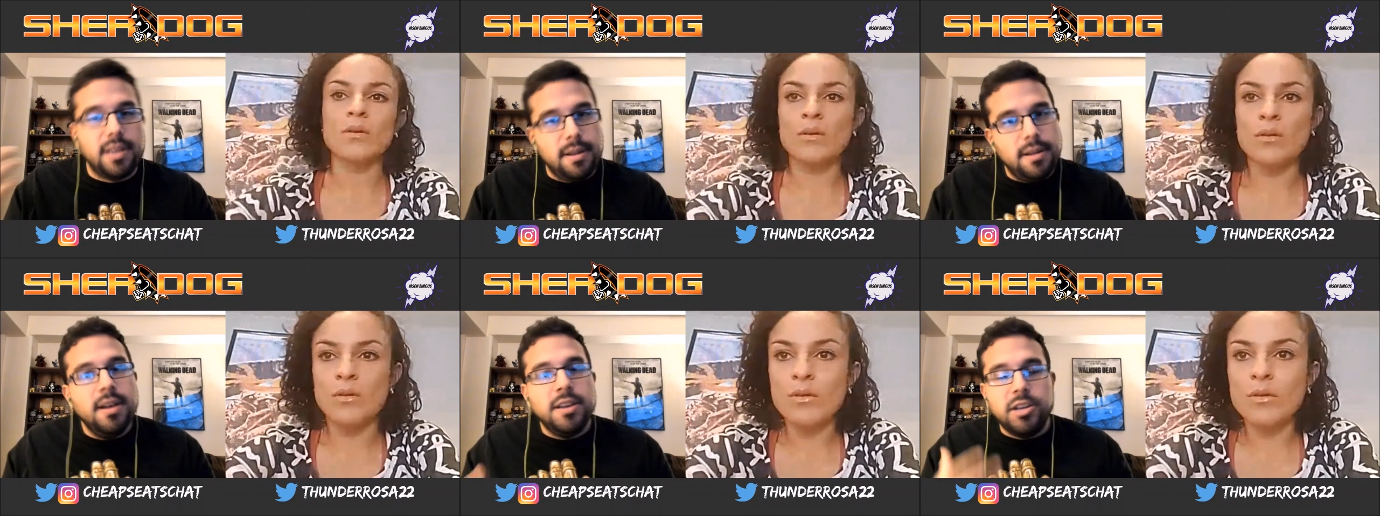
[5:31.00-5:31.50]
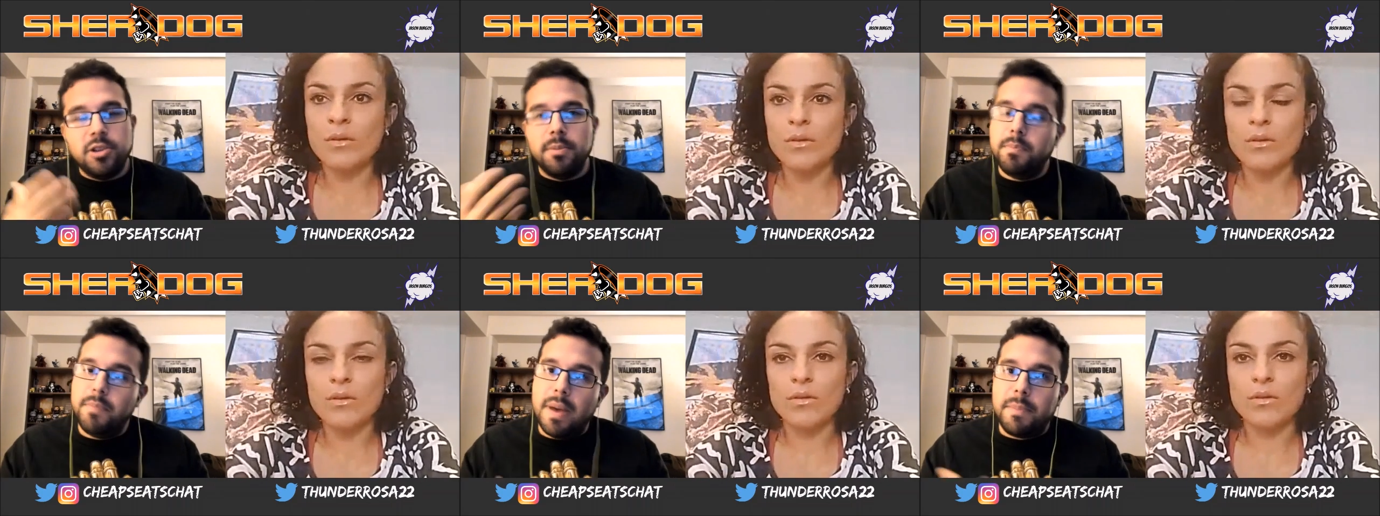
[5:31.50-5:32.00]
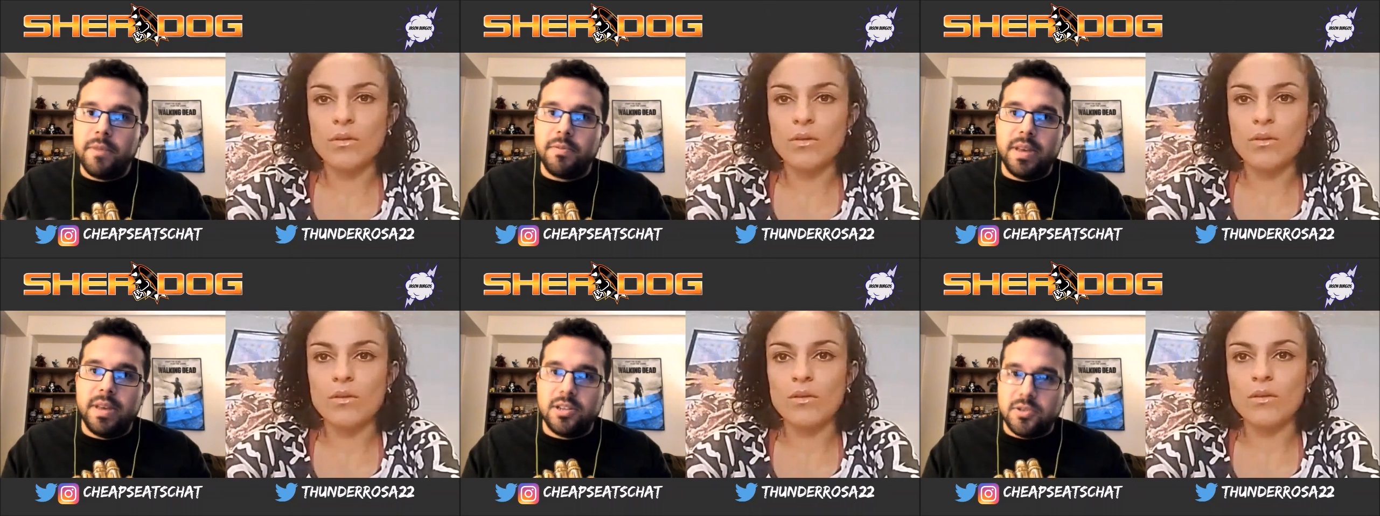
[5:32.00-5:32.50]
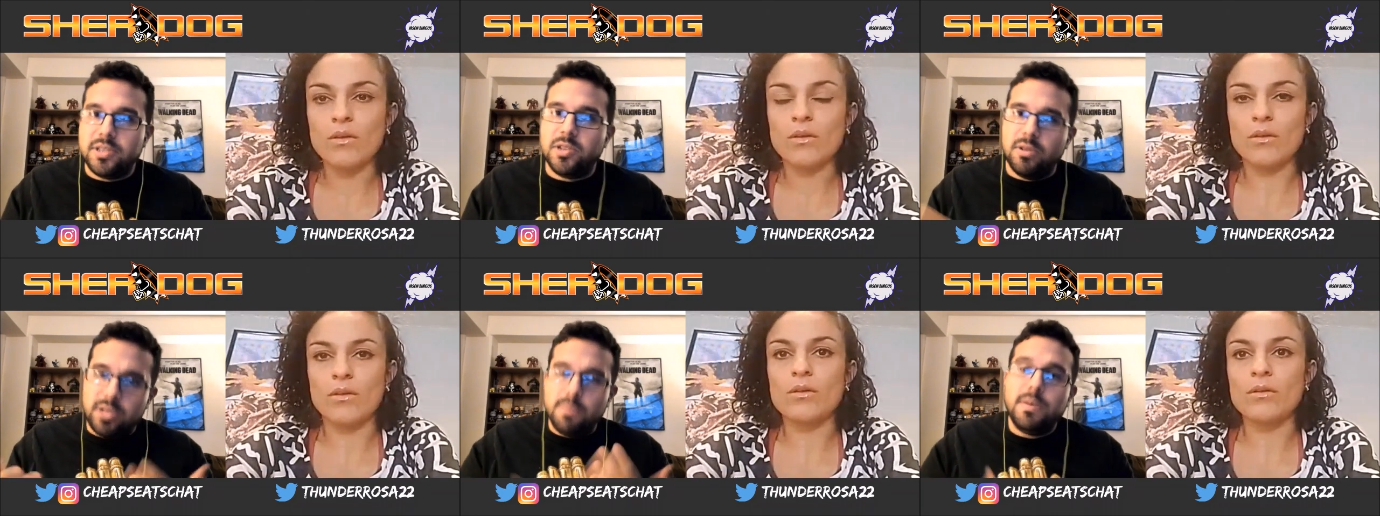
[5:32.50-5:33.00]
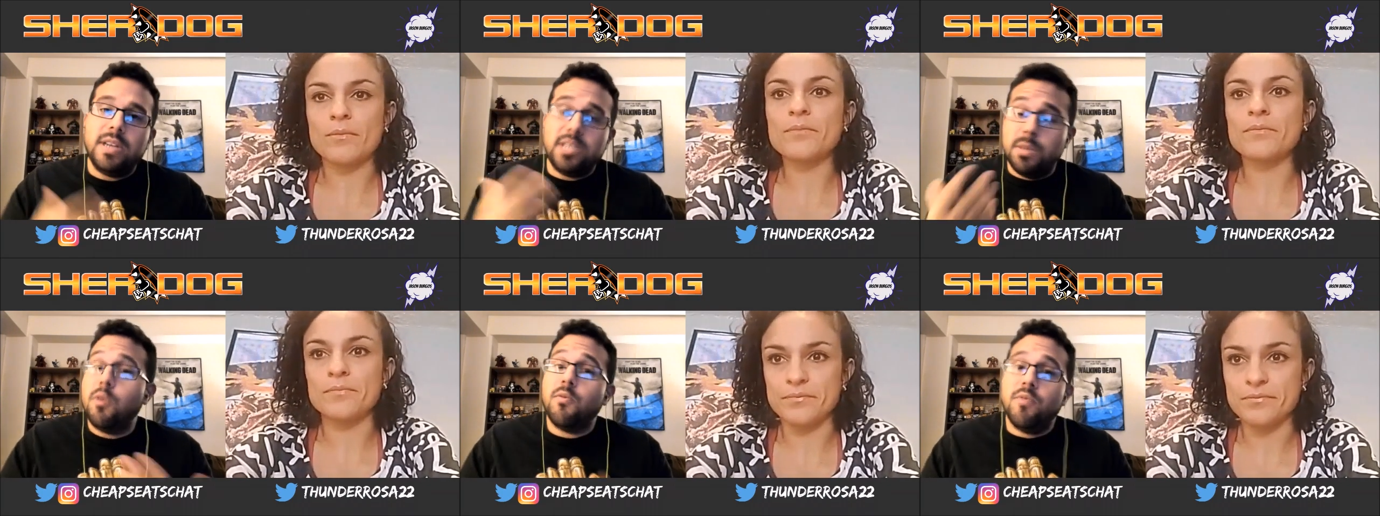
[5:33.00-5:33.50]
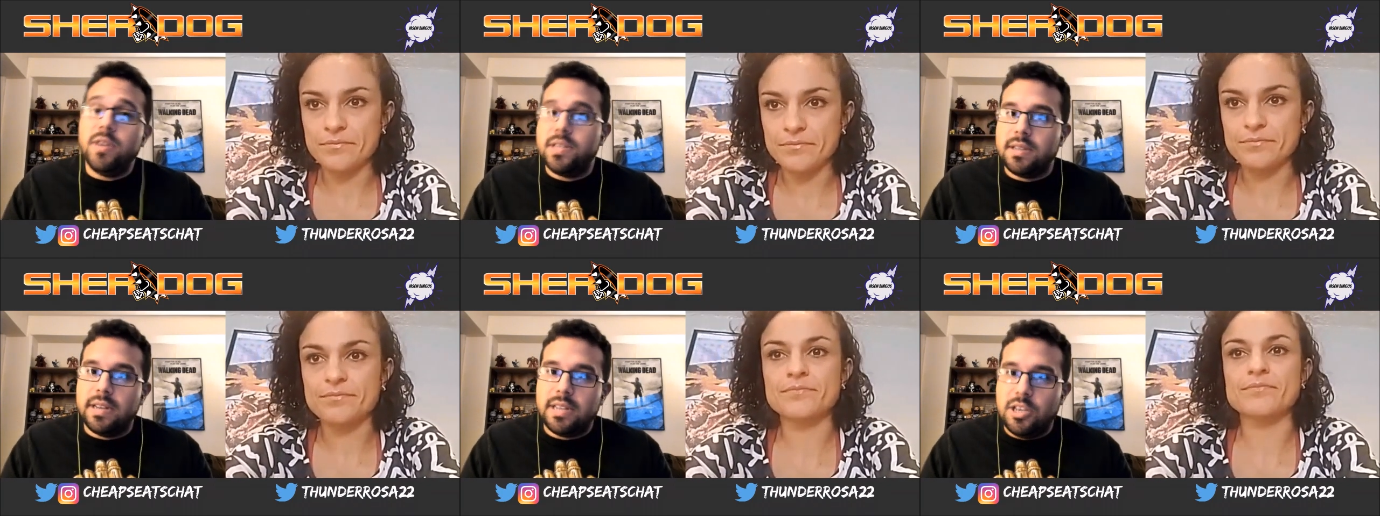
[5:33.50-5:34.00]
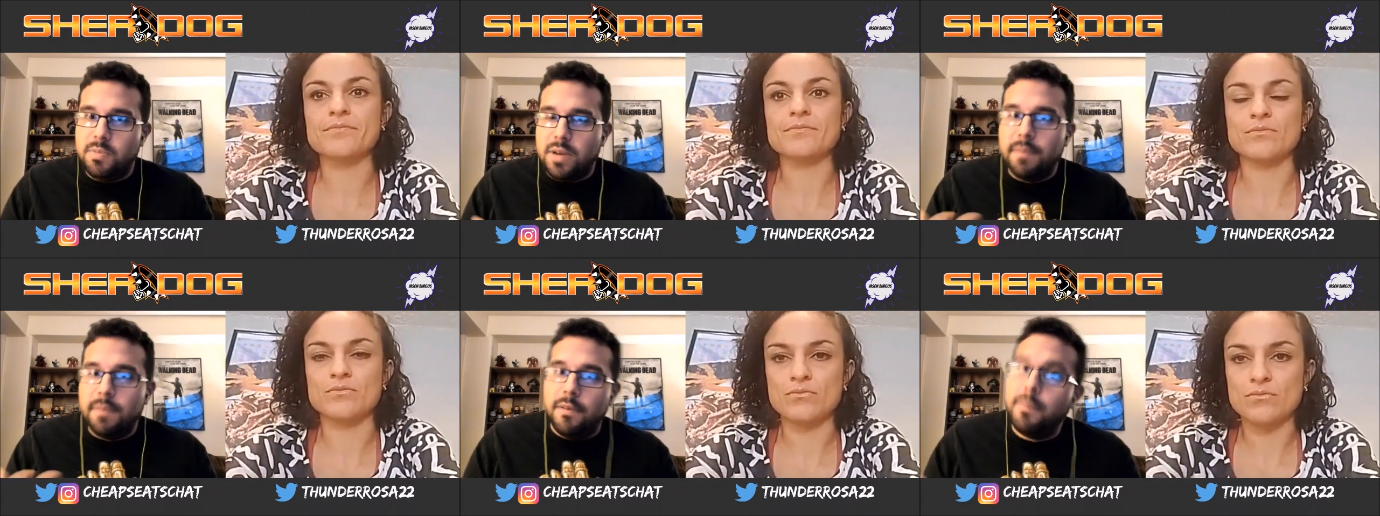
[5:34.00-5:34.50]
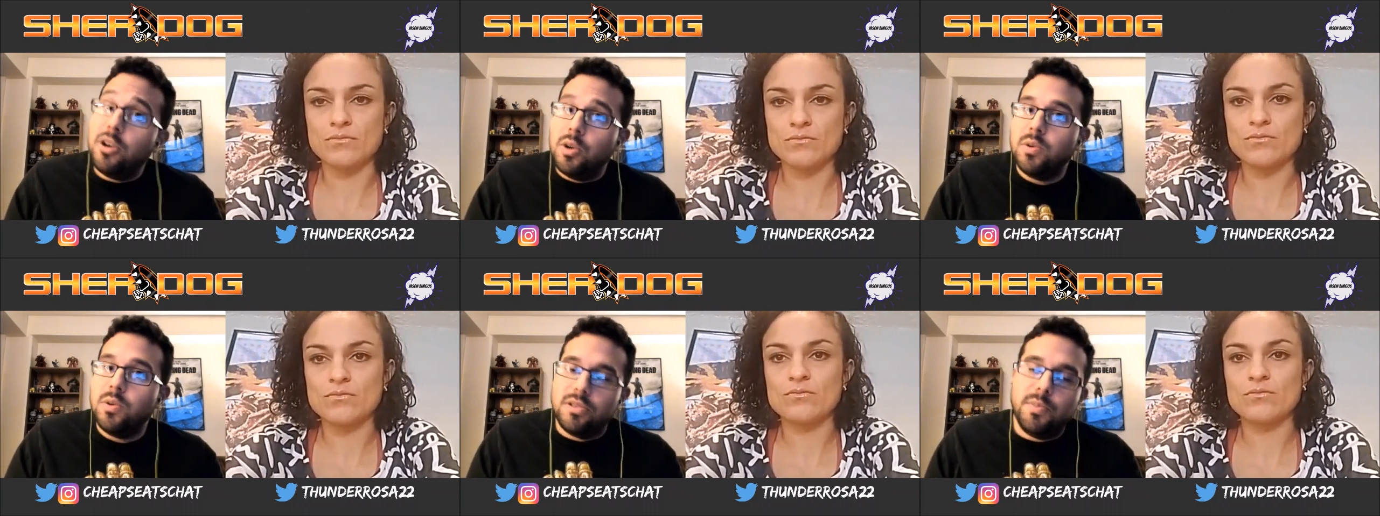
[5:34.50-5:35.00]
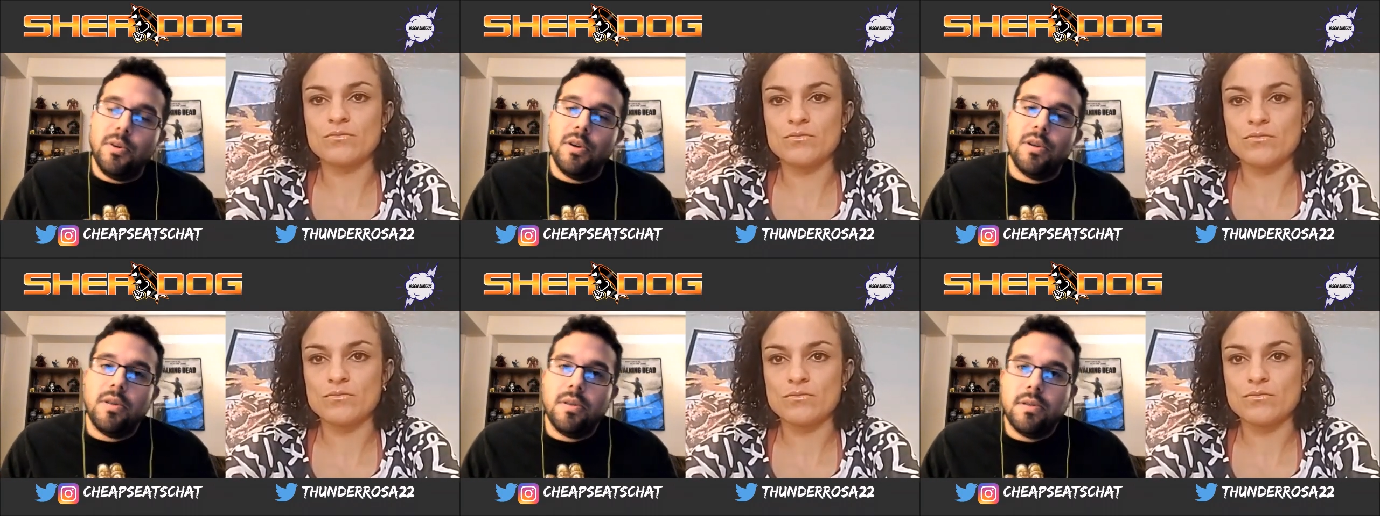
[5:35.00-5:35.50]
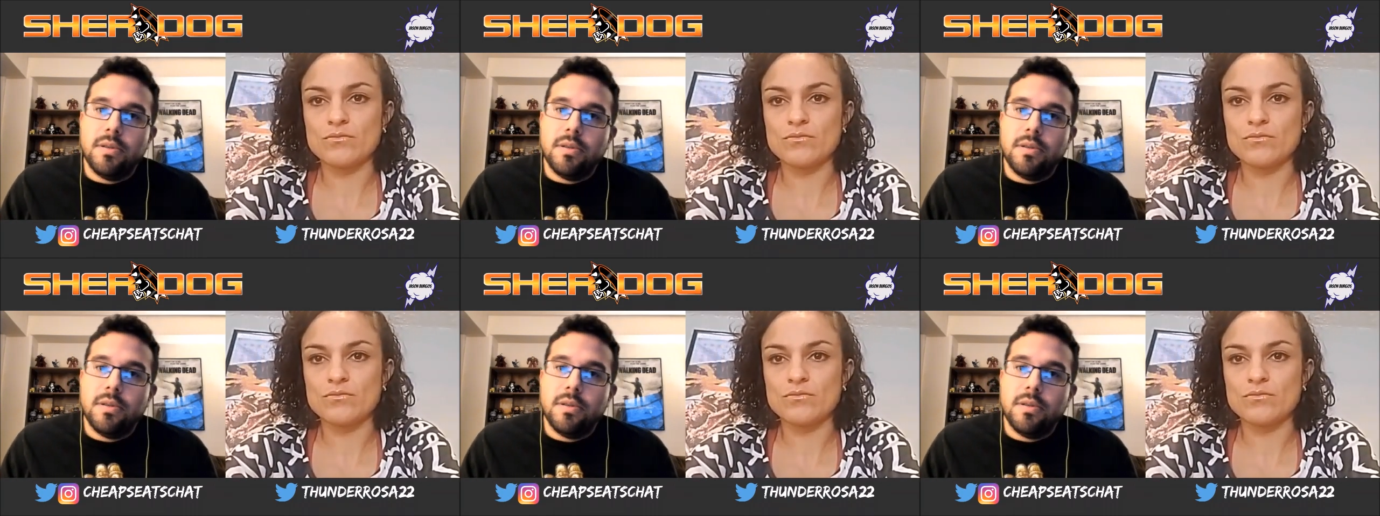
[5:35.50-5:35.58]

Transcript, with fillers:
Speaker 1: and then, you know, met people from the industry. So it's a it's a more recent thing that you become familiar with the sport.